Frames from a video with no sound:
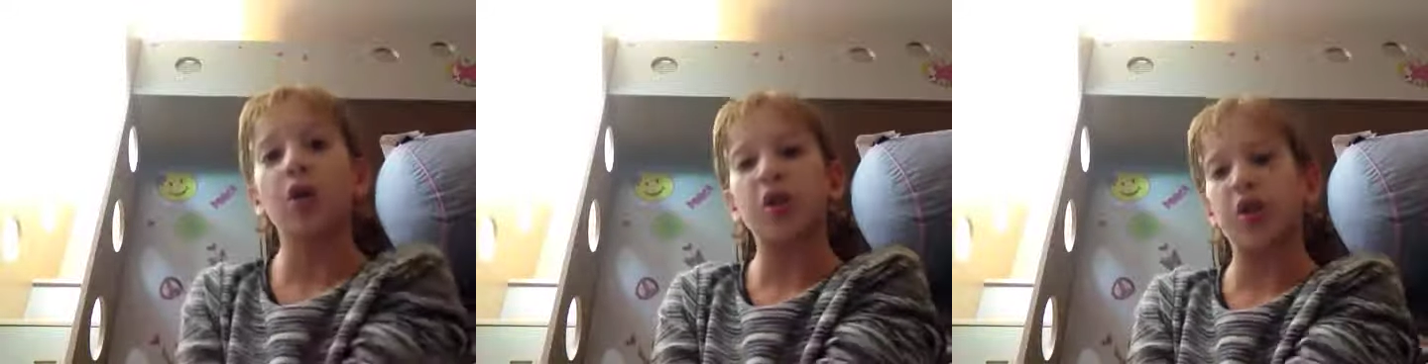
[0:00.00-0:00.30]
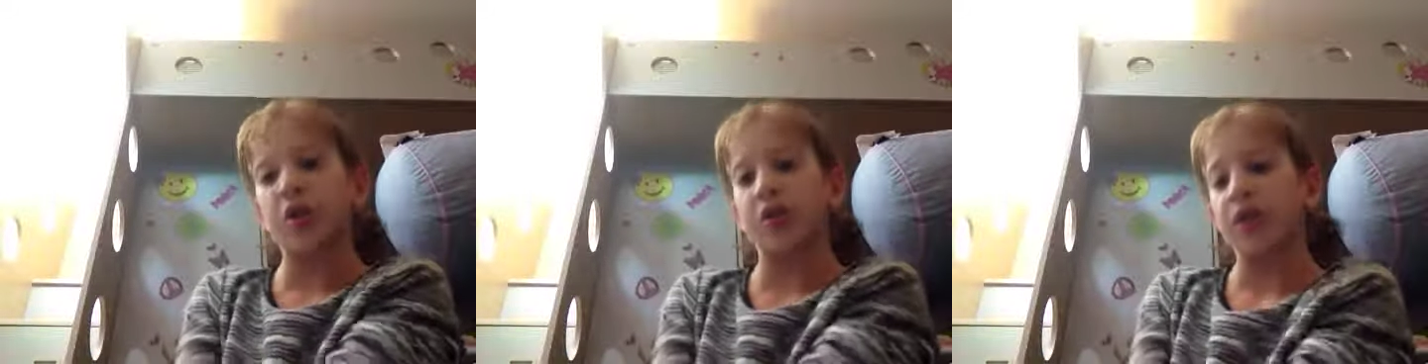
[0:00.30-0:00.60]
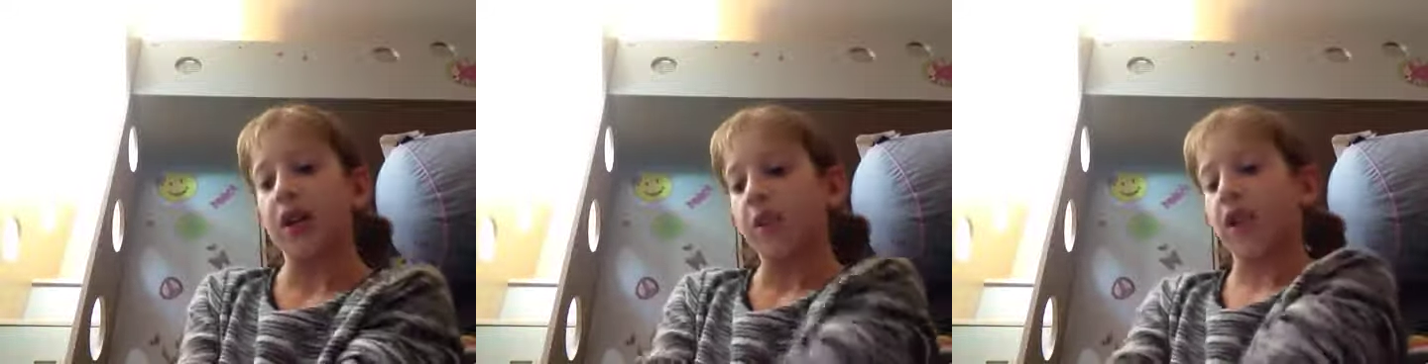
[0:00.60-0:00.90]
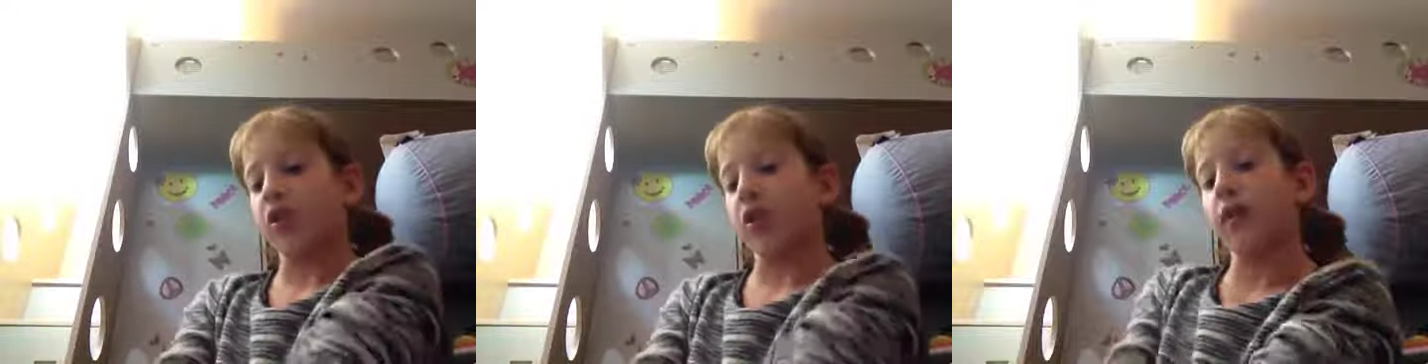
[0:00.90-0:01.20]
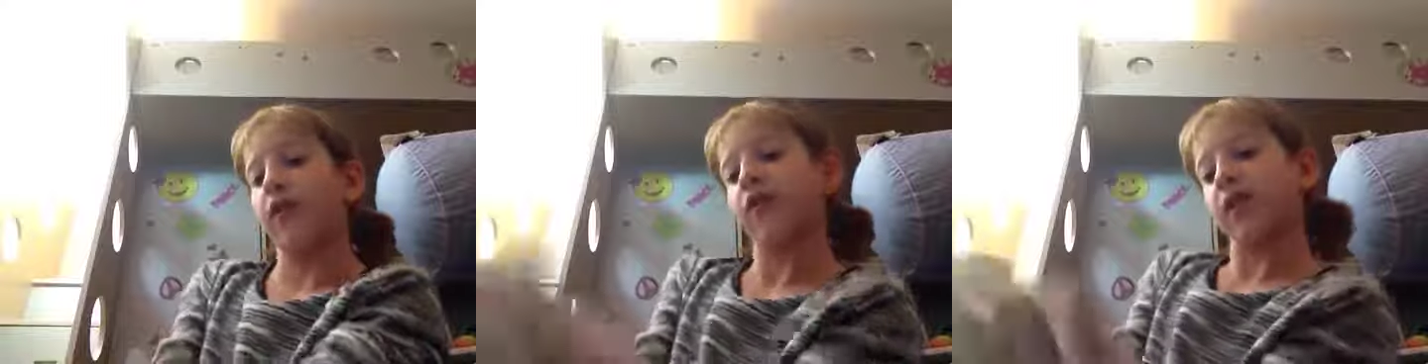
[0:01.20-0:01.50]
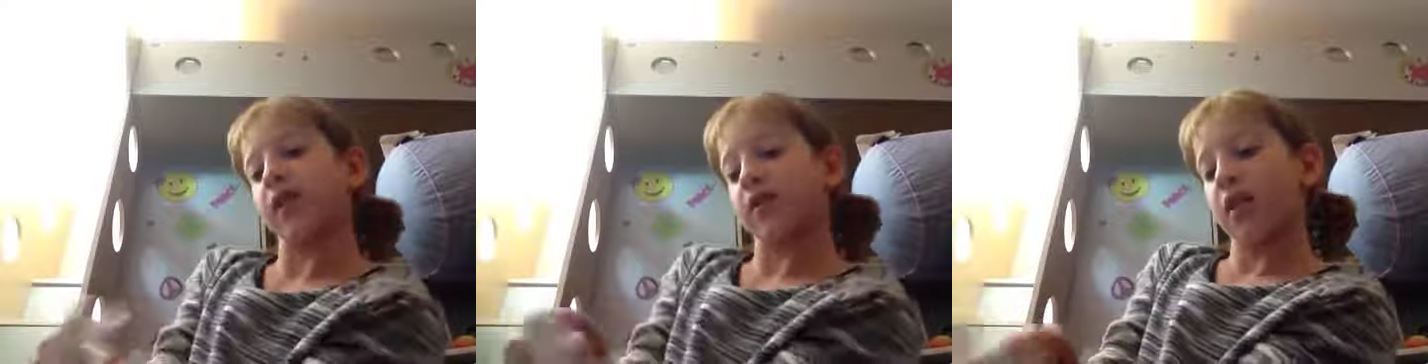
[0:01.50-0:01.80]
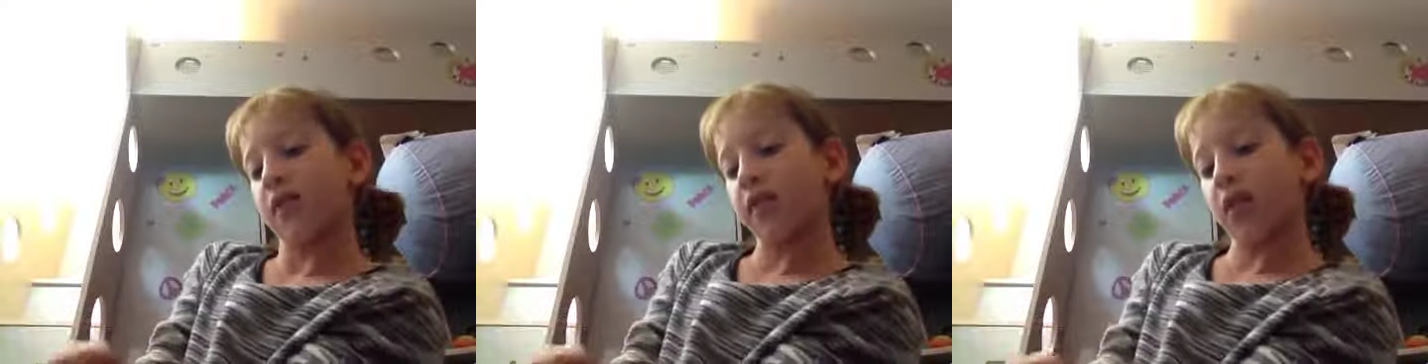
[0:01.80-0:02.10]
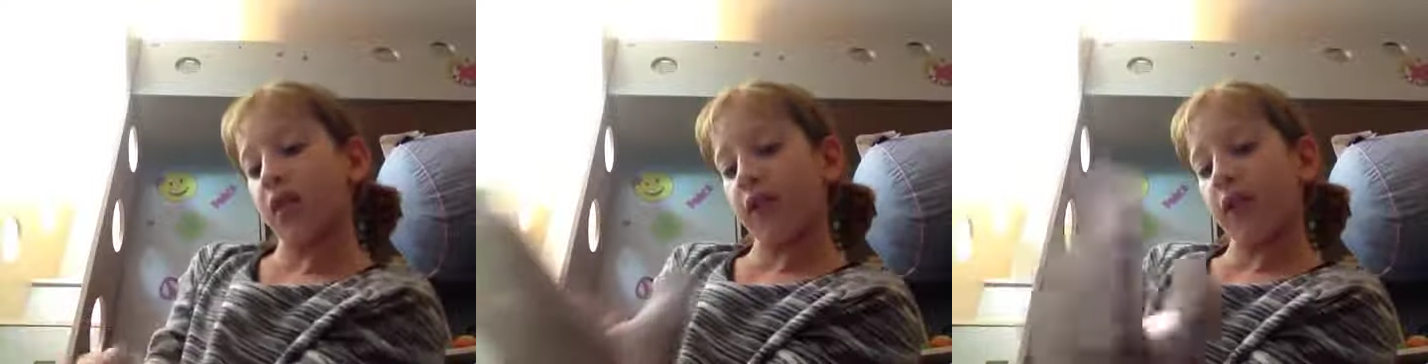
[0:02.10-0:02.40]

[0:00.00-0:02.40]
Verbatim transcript: so not sure if these gloves are going to